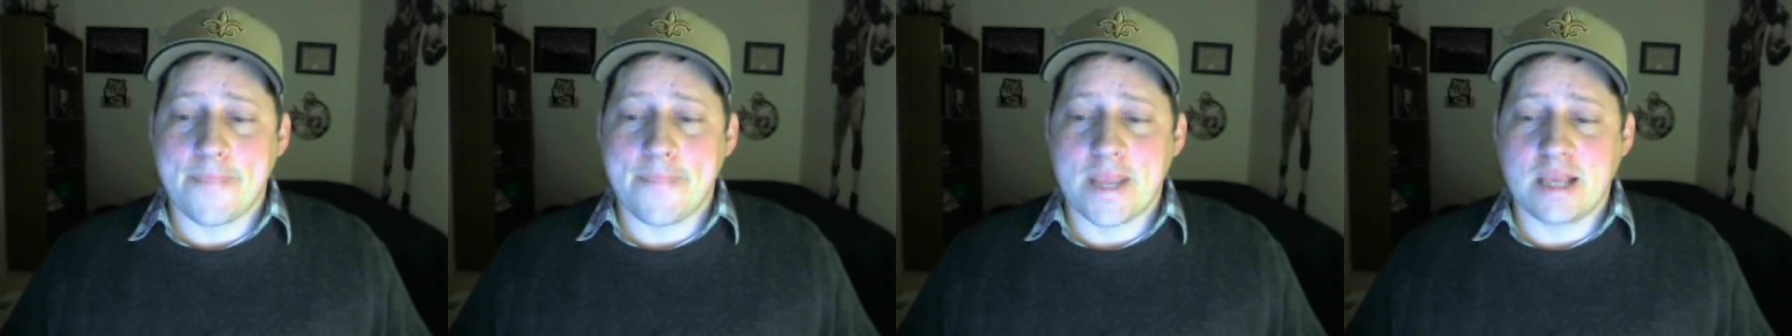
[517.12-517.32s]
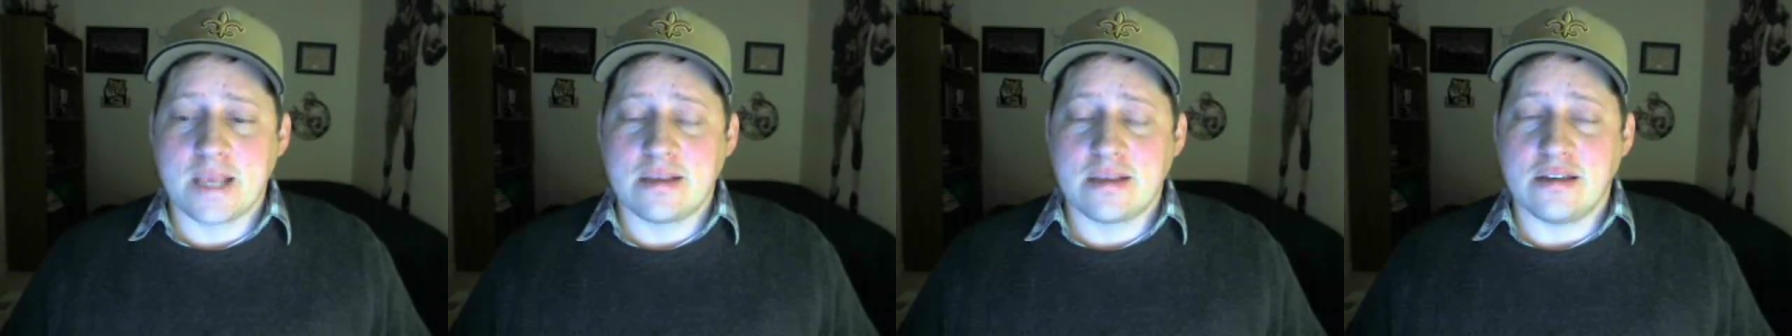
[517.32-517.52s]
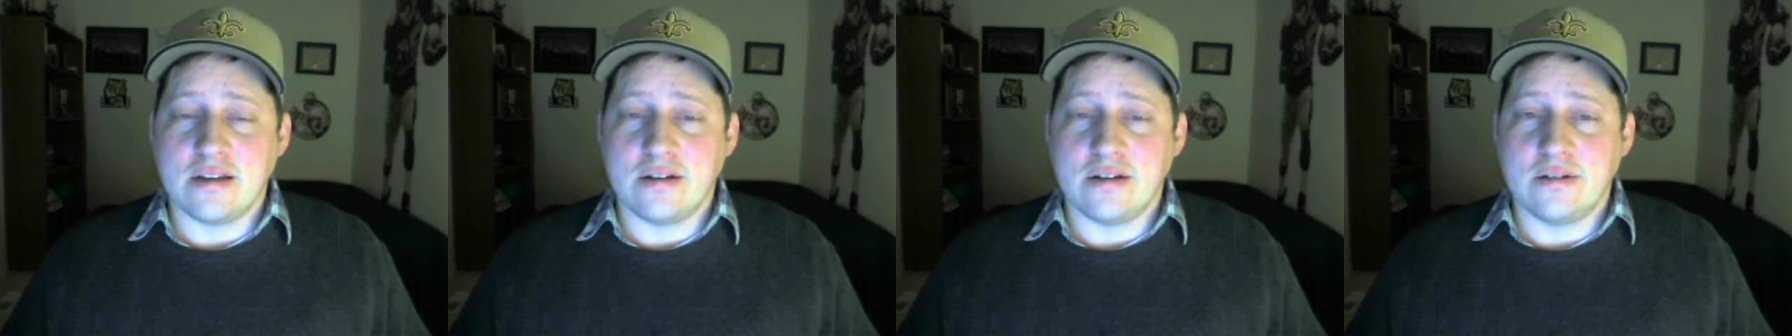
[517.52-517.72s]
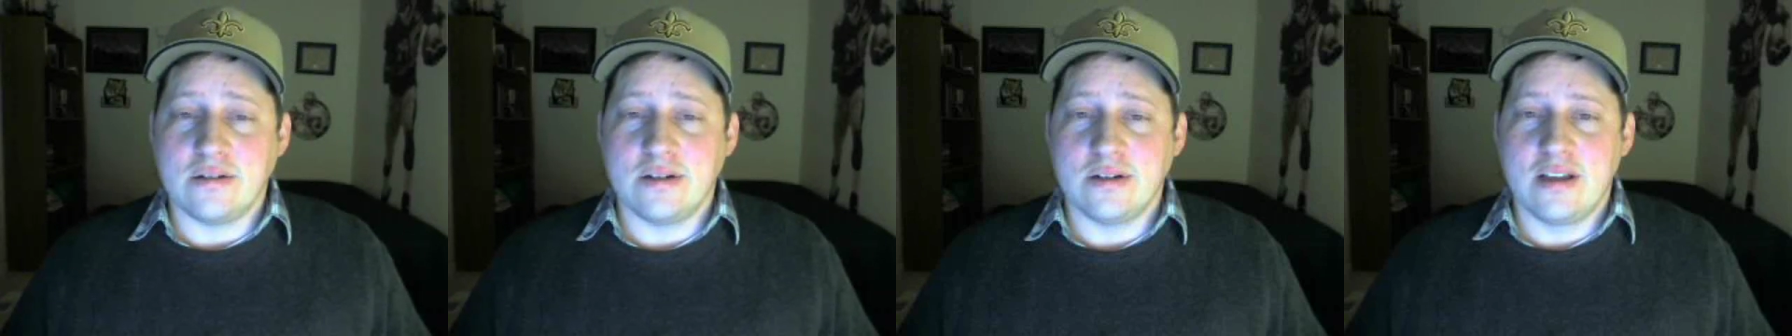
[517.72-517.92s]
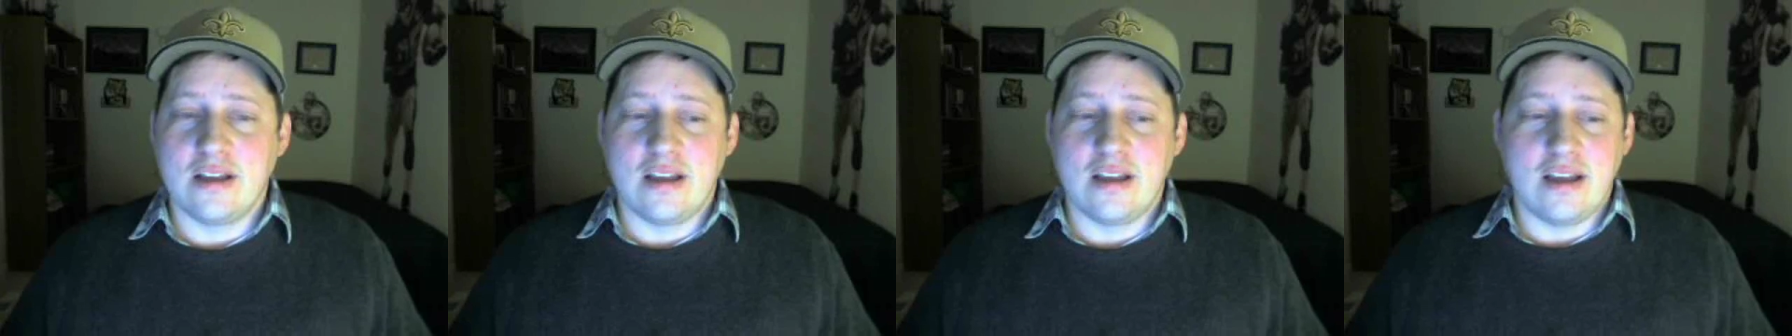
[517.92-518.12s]
So
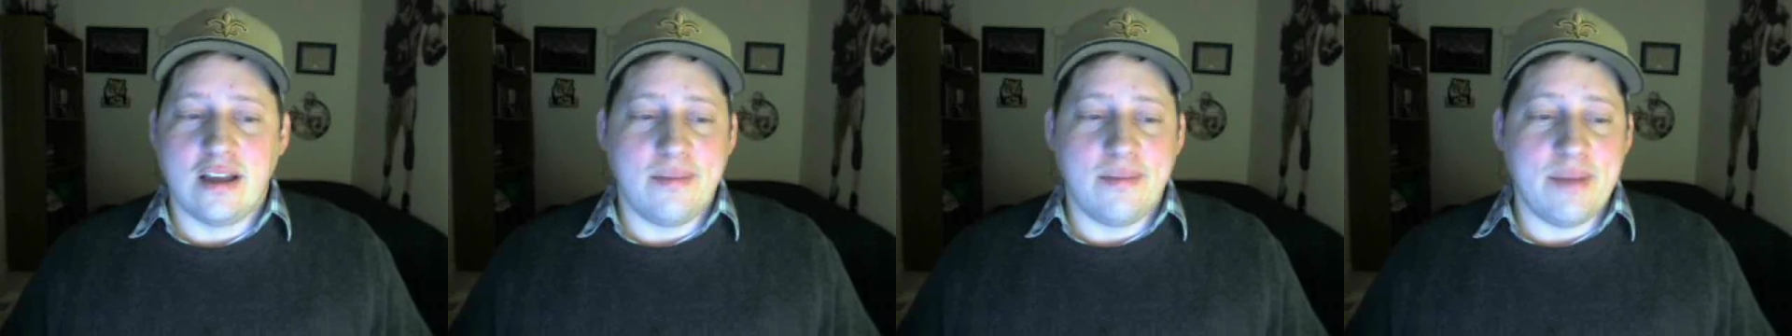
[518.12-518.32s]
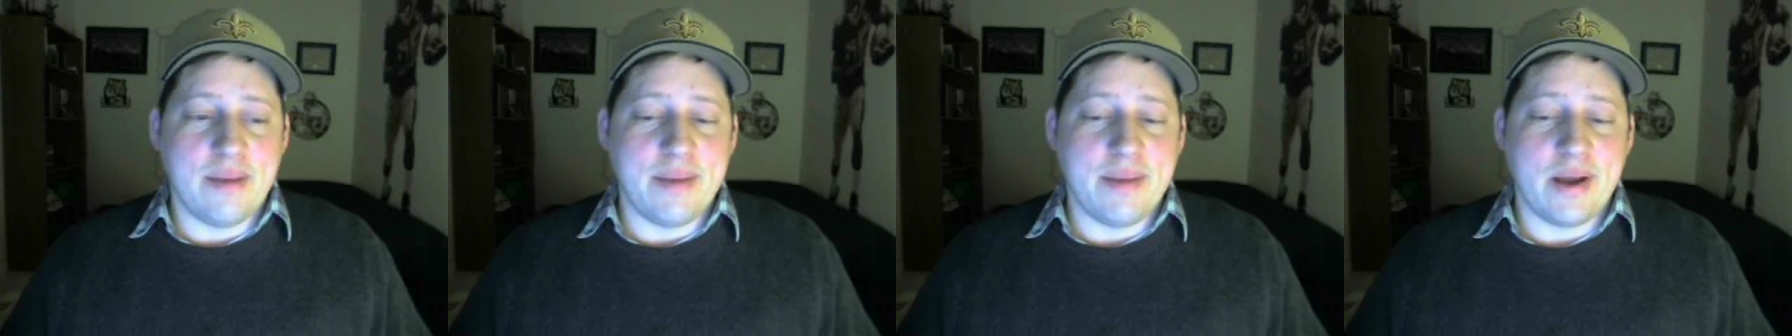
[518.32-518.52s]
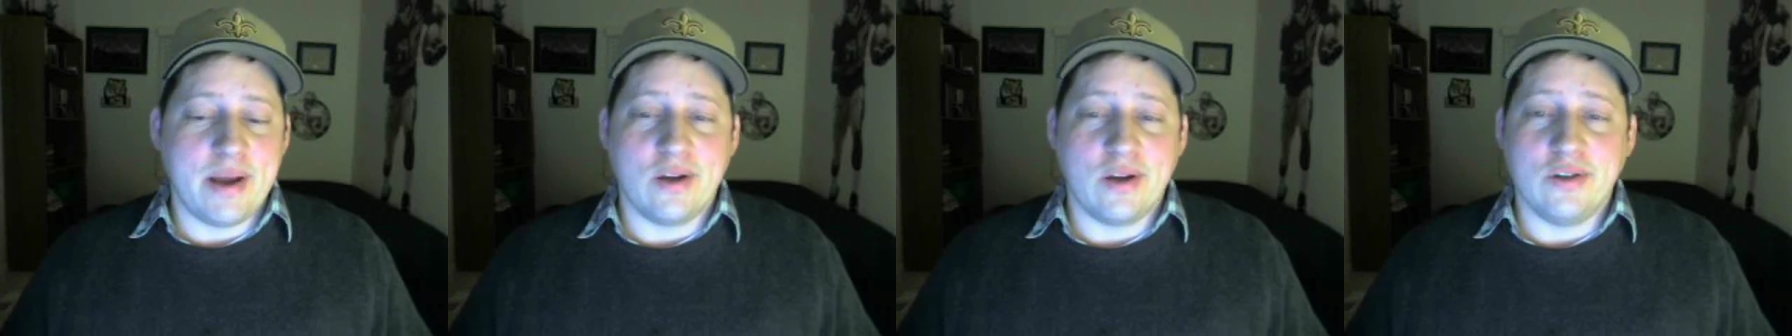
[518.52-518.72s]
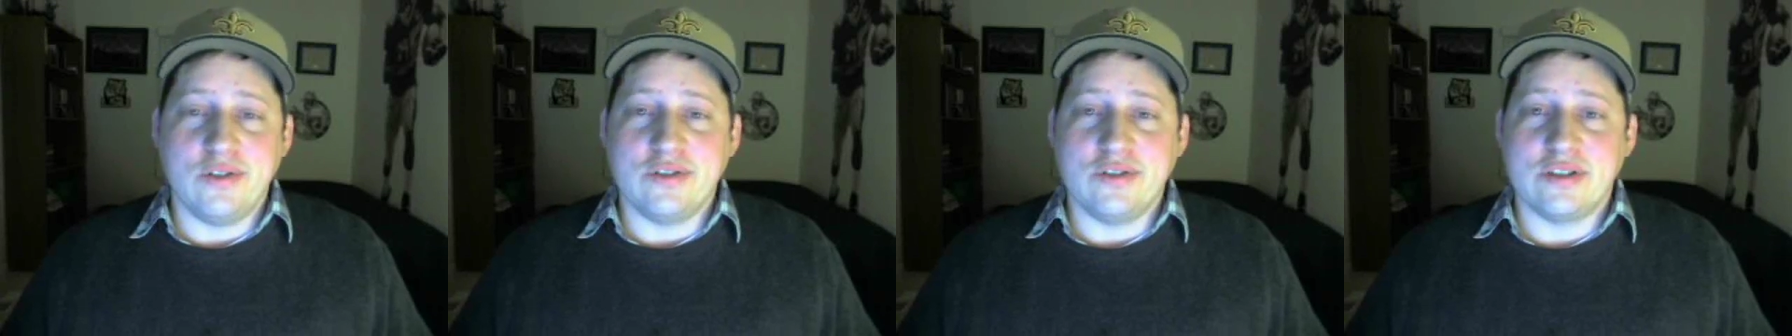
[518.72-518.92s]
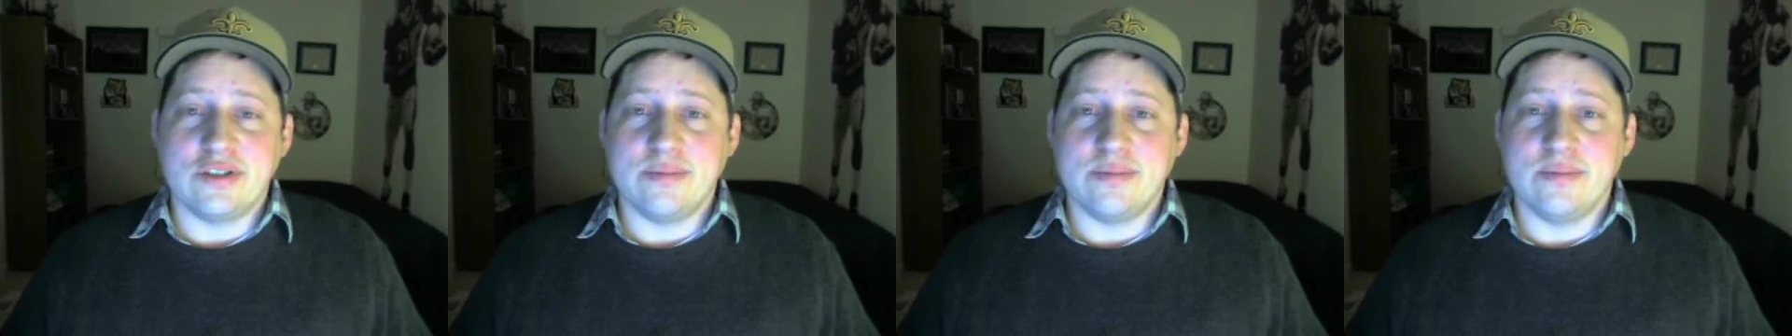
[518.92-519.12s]
maybe I'll go
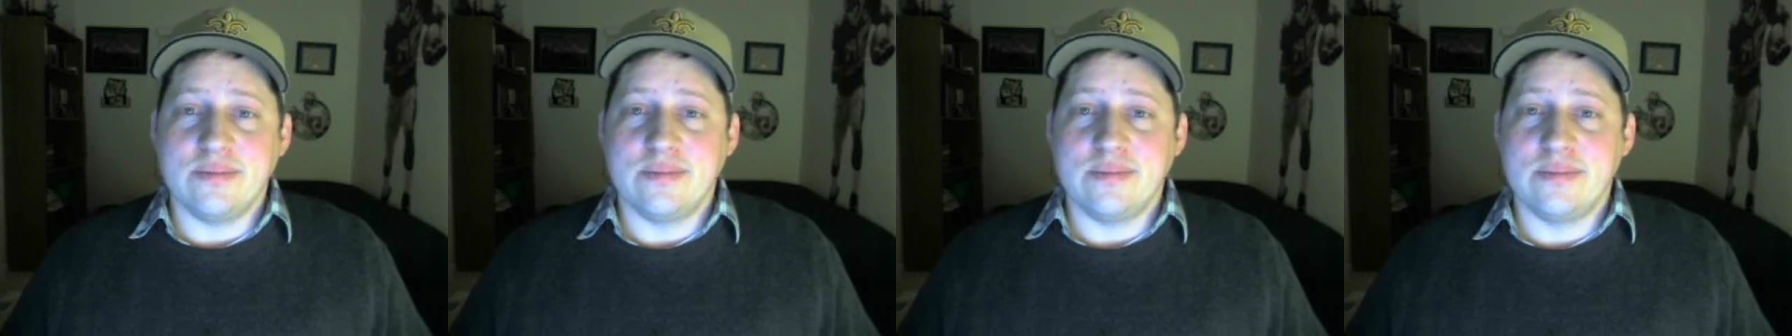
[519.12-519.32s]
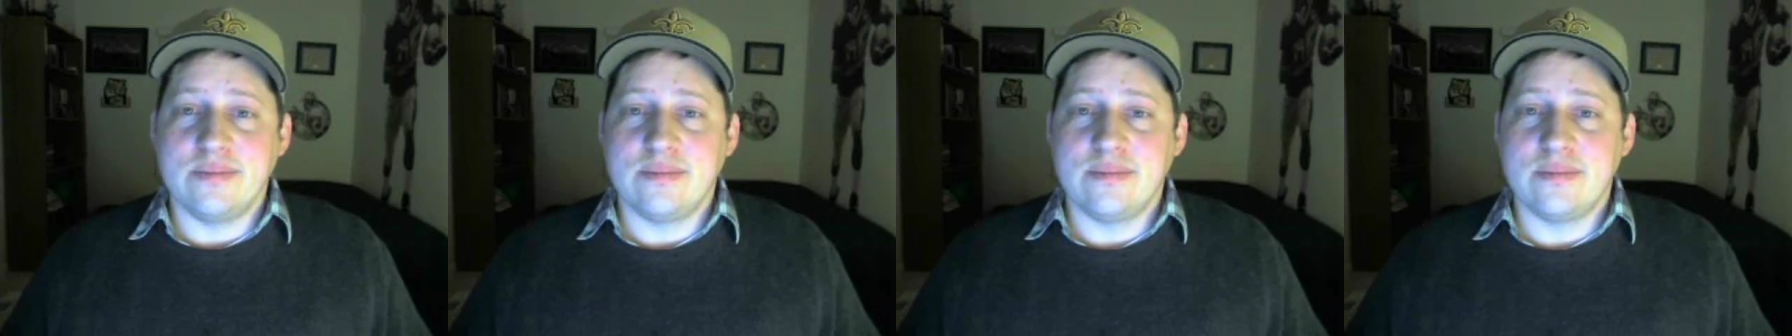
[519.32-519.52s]
do some